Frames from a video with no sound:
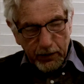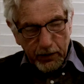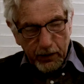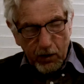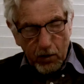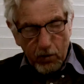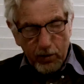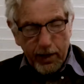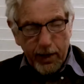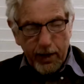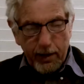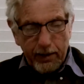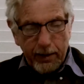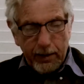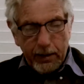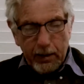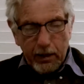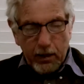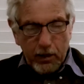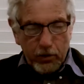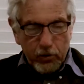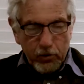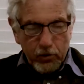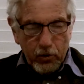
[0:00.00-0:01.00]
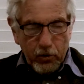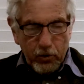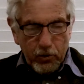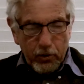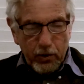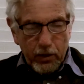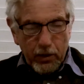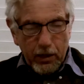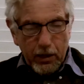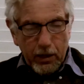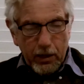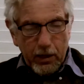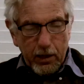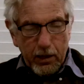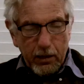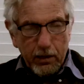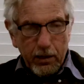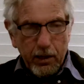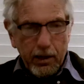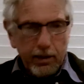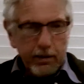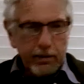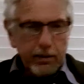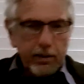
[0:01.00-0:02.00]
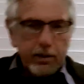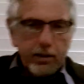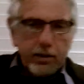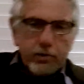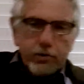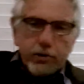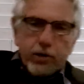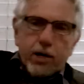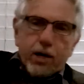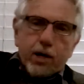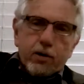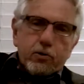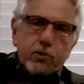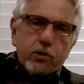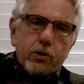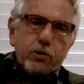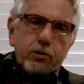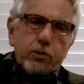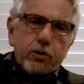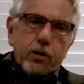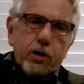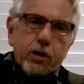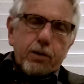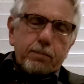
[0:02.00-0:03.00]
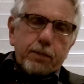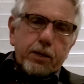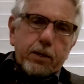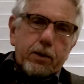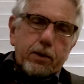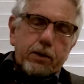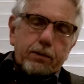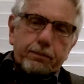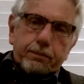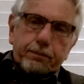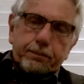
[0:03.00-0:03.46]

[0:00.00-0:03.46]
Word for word: okay, so uh, let's see, how's our time here?